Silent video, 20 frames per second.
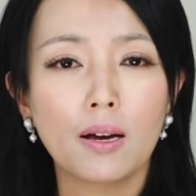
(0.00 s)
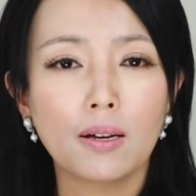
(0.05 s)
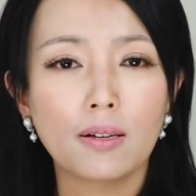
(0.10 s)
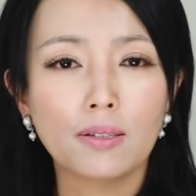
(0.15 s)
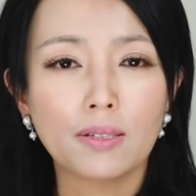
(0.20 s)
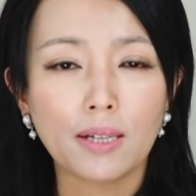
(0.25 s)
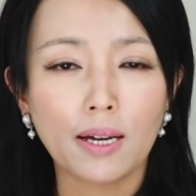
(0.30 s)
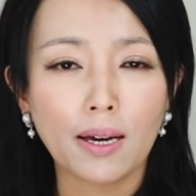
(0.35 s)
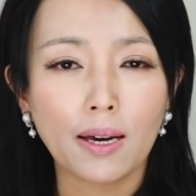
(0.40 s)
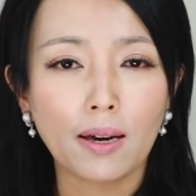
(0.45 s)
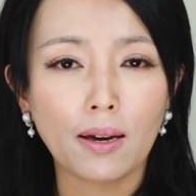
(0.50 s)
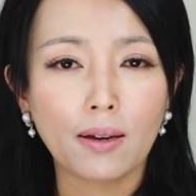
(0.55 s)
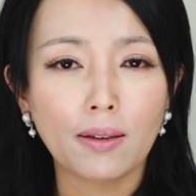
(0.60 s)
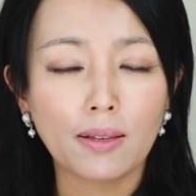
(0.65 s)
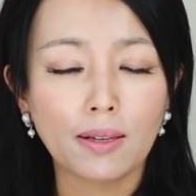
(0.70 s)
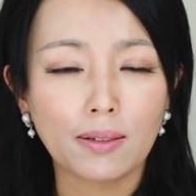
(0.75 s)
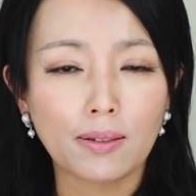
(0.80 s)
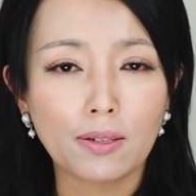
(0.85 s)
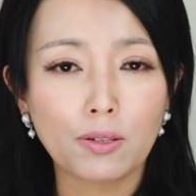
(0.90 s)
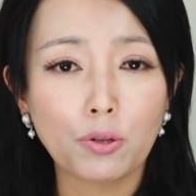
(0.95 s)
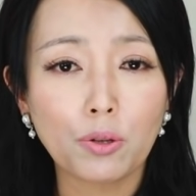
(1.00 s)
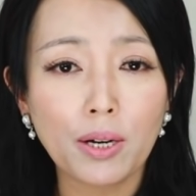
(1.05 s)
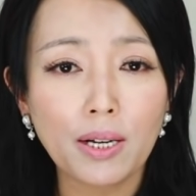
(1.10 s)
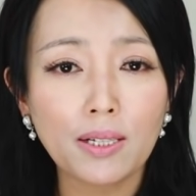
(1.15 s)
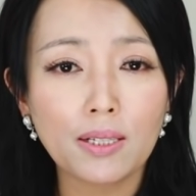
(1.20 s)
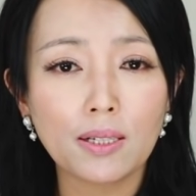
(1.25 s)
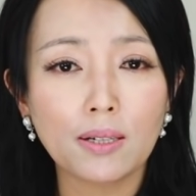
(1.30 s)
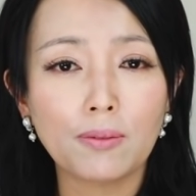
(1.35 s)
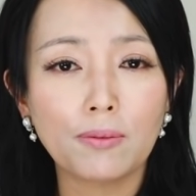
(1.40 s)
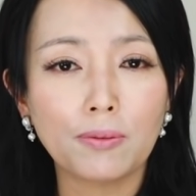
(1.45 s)
saying that the
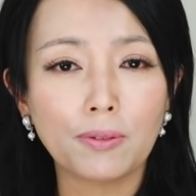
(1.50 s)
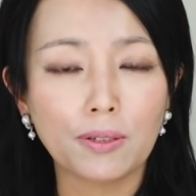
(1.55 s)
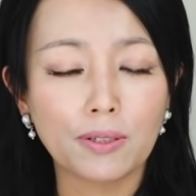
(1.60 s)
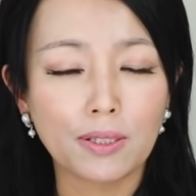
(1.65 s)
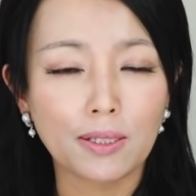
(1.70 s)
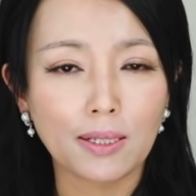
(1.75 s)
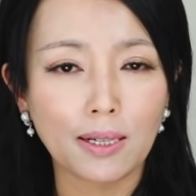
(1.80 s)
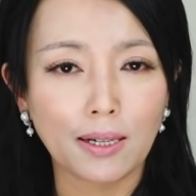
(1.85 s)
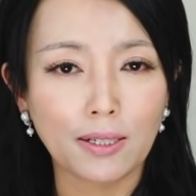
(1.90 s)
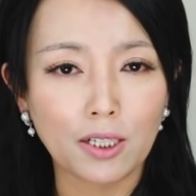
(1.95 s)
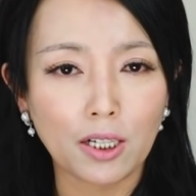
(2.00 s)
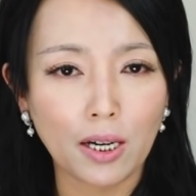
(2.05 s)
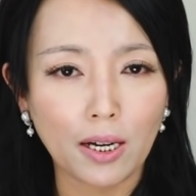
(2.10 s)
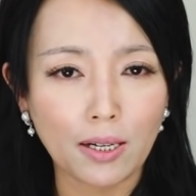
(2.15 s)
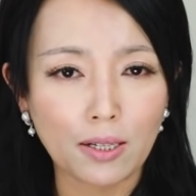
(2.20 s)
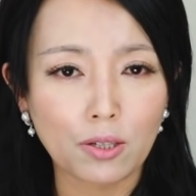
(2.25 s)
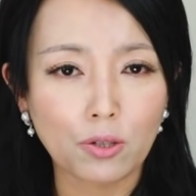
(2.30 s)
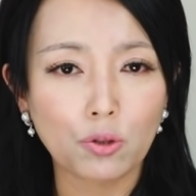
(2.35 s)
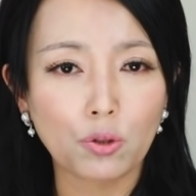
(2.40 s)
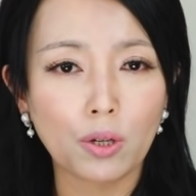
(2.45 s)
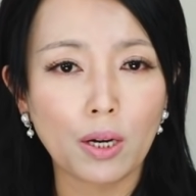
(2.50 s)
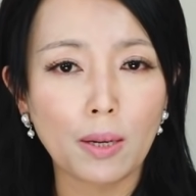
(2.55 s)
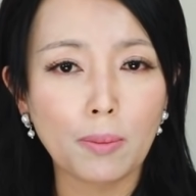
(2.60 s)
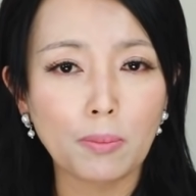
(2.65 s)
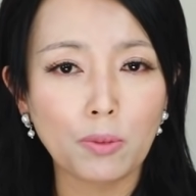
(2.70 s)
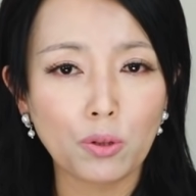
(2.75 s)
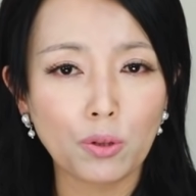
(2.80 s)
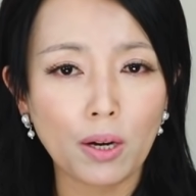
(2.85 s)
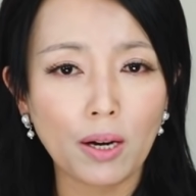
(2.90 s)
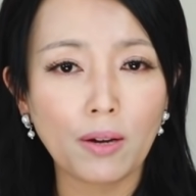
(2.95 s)
reason for such
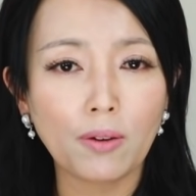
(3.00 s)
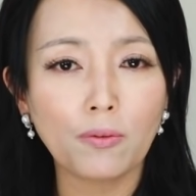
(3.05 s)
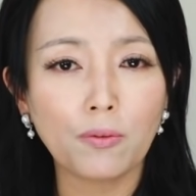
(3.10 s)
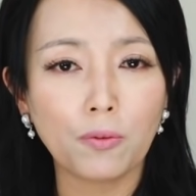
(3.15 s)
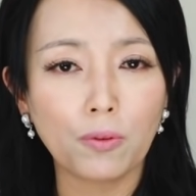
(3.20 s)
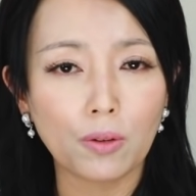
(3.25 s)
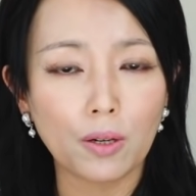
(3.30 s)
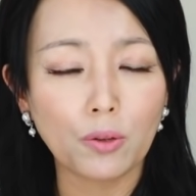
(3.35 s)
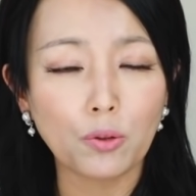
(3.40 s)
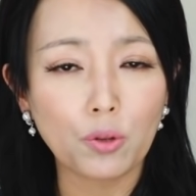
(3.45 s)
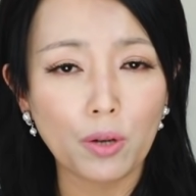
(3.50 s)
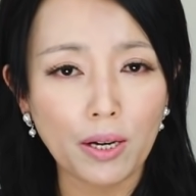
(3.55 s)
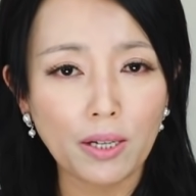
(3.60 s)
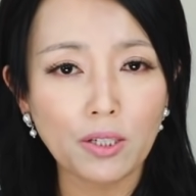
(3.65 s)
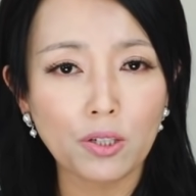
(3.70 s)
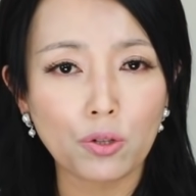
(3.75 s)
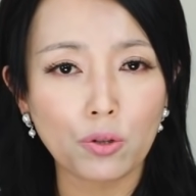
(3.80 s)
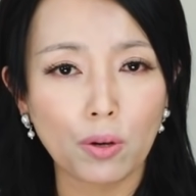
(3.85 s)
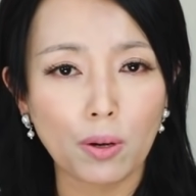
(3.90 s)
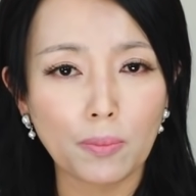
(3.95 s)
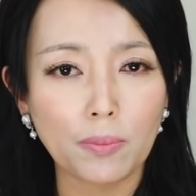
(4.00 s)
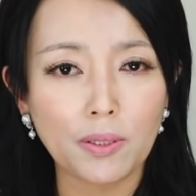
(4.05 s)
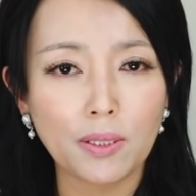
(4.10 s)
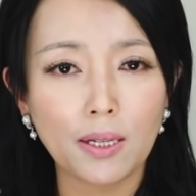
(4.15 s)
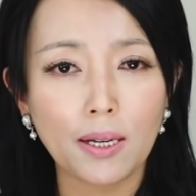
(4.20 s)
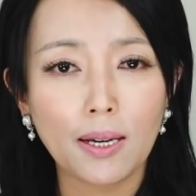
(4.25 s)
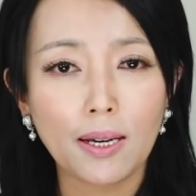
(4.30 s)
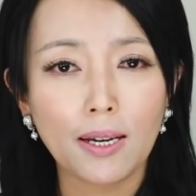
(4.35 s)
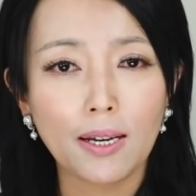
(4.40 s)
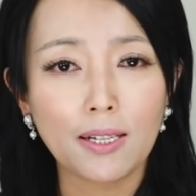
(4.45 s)
extreme
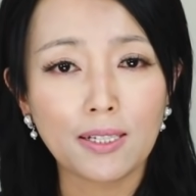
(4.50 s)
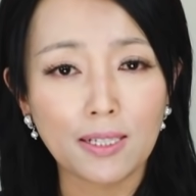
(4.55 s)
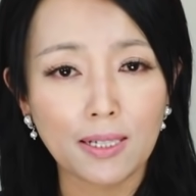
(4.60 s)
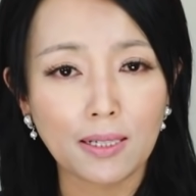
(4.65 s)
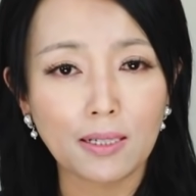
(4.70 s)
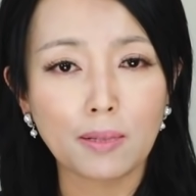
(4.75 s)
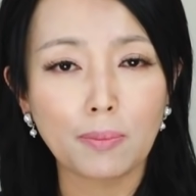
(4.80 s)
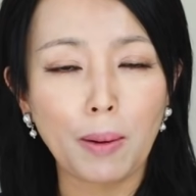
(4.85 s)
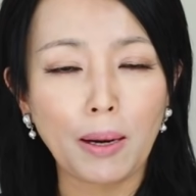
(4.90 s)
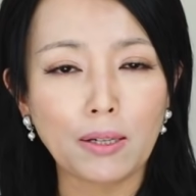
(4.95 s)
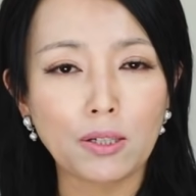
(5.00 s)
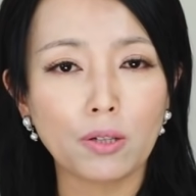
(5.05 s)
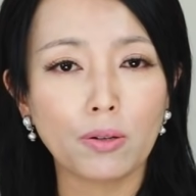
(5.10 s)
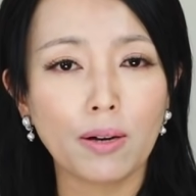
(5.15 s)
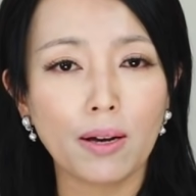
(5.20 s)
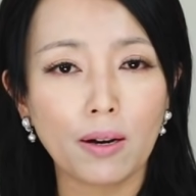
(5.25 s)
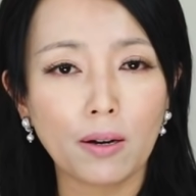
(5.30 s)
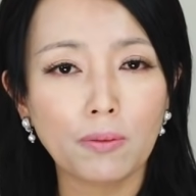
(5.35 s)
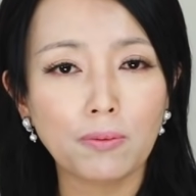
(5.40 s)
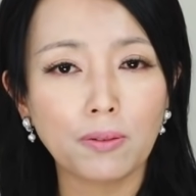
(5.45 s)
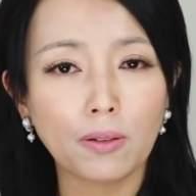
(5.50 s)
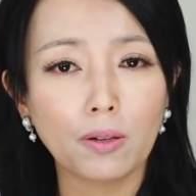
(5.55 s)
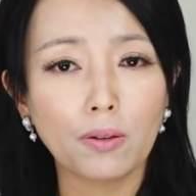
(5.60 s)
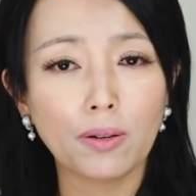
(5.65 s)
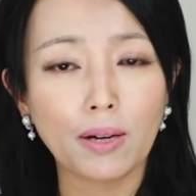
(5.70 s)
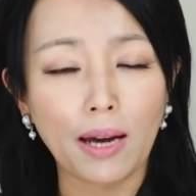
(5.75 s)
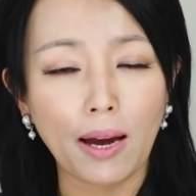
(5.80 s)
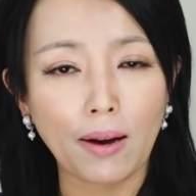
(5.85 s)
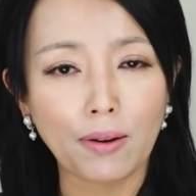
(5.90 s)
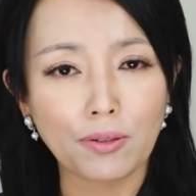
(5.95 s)
rainstorms is the special
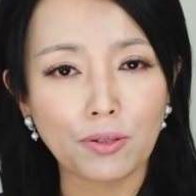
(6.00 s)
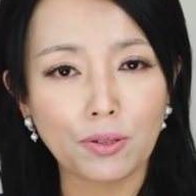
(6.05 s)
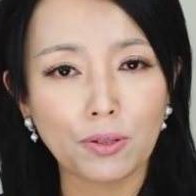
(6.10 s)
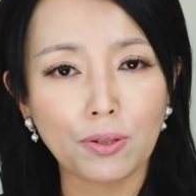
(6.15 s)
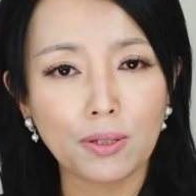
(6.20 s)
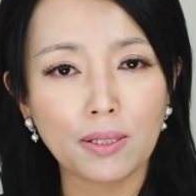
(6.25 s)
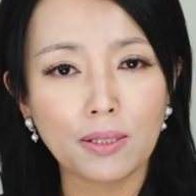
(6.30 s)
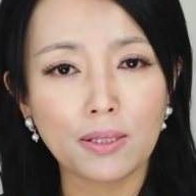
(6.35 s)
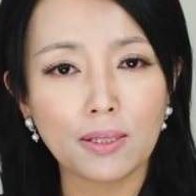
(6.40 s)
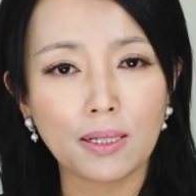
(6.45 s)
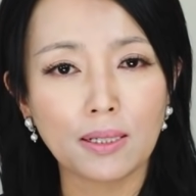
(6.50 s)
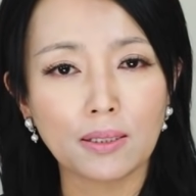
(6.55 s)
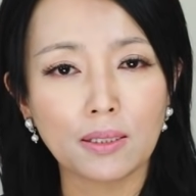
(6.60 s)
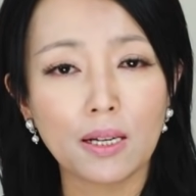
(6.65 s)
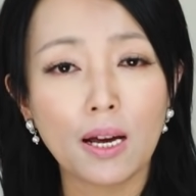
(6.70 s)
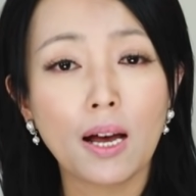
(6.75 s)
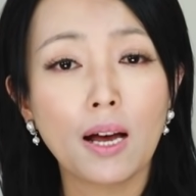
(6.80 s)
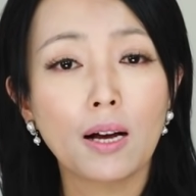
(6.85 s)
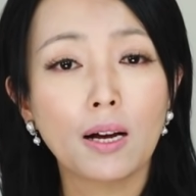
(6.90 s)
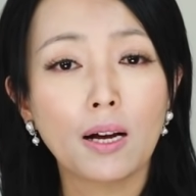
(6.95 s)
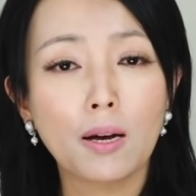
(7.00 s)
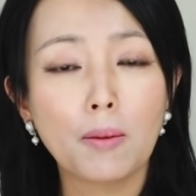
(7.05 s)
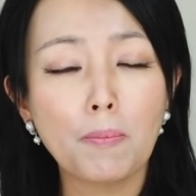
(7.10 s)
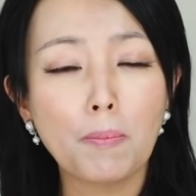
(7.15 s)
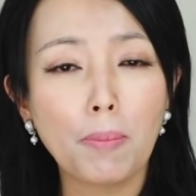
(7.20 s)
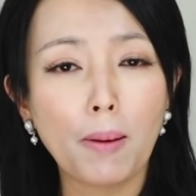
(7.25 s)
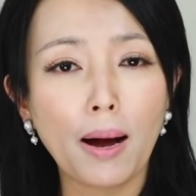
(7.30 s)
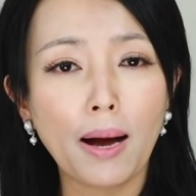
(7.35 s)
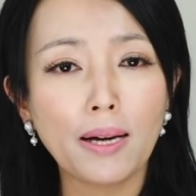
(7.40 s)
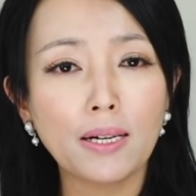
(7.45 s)
airflow characteristics
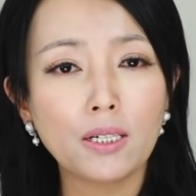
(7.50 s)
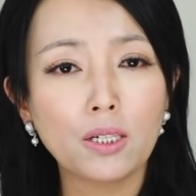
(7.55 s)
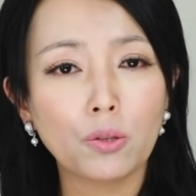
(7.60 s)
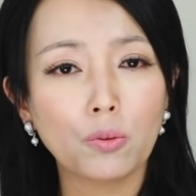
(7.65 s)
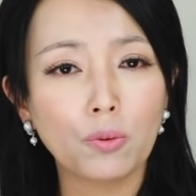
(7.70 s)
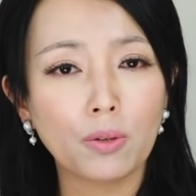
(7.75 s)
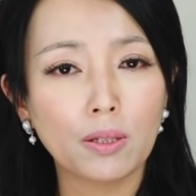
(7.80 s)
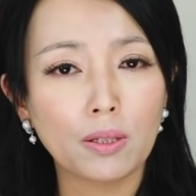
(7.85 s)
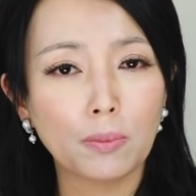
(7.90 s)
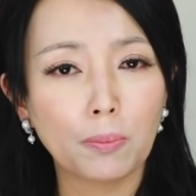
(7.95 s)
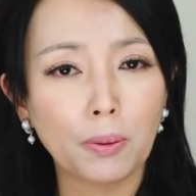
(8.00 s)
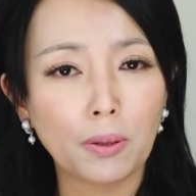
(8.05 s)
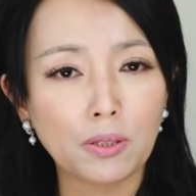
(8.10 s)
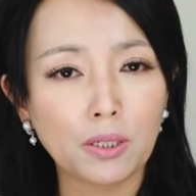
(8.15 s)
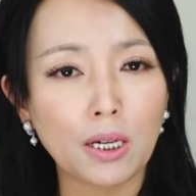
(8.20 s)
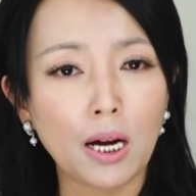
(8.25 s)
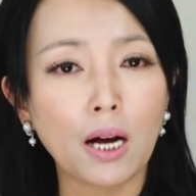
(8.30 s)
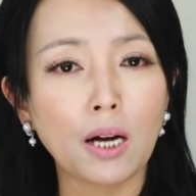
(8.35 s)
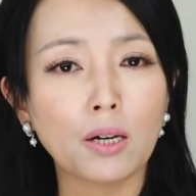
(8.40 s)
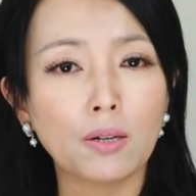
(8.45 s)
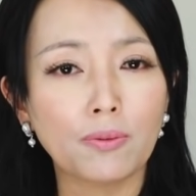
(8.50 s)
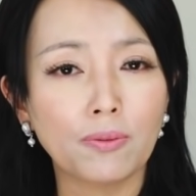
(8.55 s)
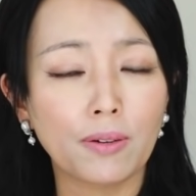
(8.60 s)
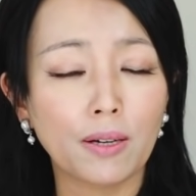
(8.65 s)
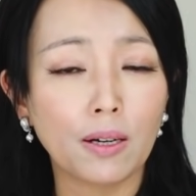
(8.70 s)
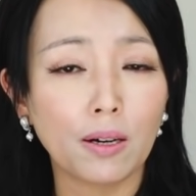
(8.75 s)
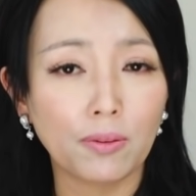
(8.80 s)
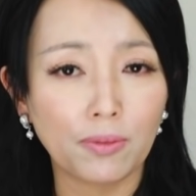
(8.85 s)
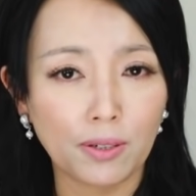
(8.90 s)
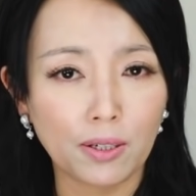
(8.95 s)
combined with
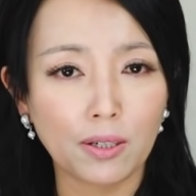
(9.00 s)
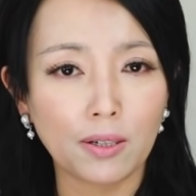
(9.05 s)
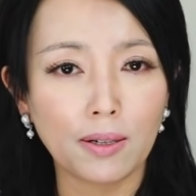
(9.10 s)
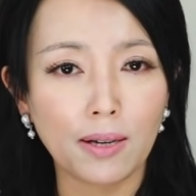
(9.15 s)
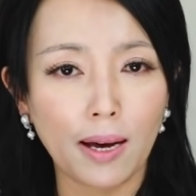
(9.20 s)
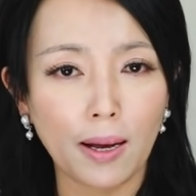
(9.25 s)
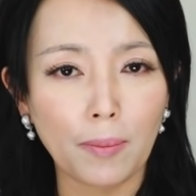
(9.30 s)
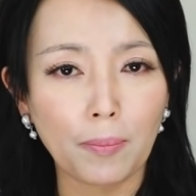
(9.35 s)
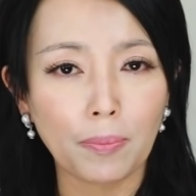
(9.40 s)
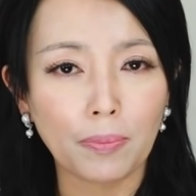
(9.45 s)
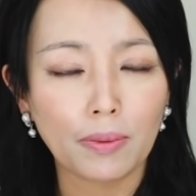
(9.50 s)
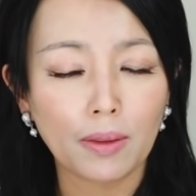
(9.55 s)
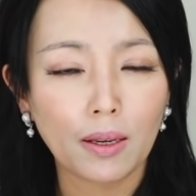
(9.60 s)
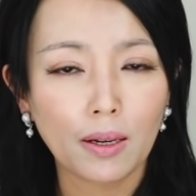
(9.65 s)
topography of Henan.